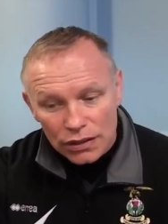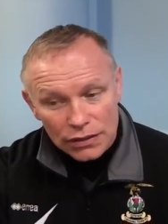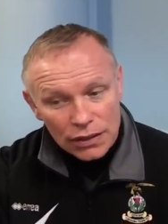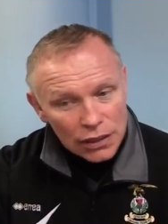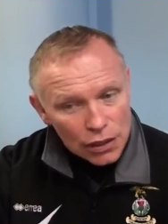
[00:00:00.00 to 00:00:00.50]

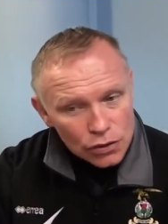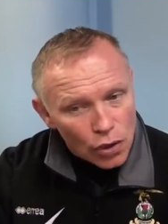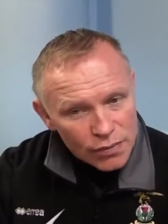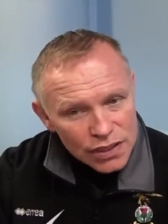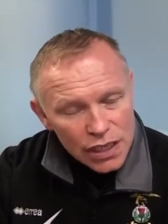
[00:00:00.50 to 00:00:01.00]
And so
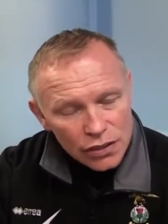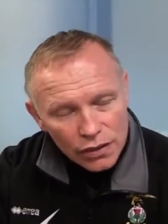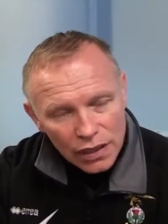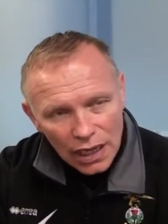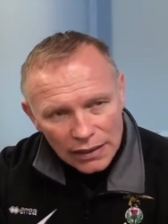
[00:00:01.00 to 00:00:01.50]
I'm seeing all
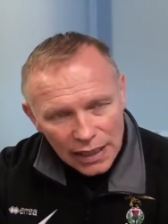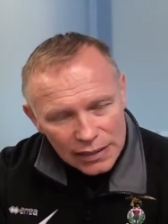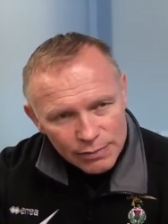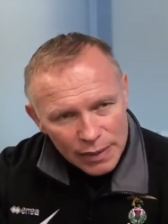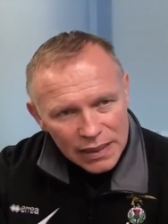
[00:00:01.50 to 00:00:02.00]
that, and
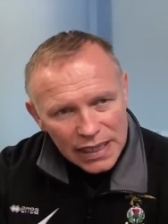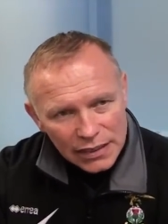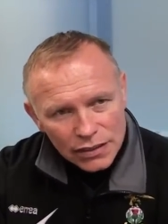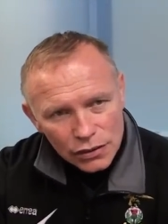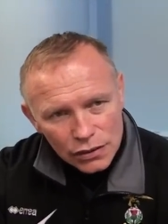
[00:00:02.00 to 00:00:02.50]
that's maybe
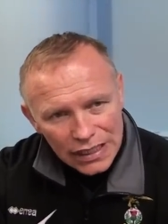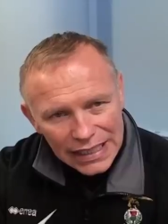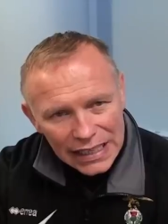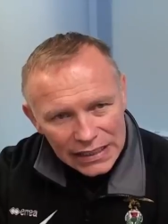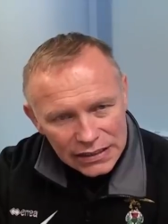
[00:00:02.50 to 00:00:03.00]
getting to know the
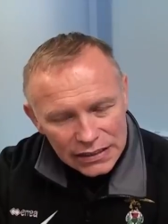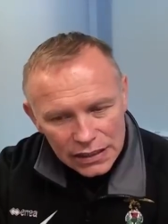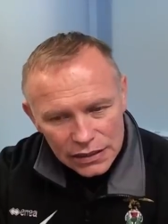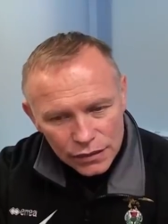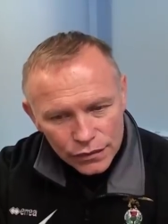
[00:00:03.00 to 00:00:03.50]
character
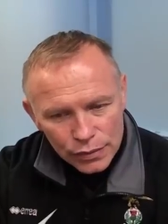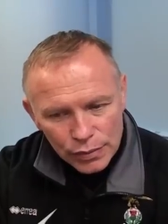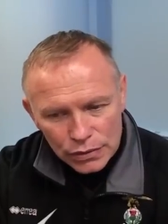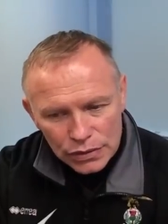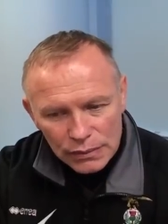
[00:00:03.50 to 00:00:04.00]
of your
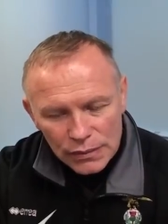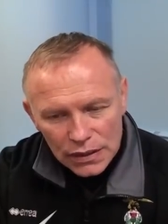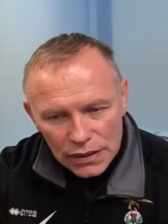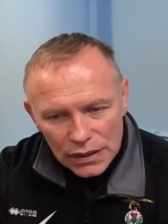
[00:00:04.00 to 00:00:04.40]
football team,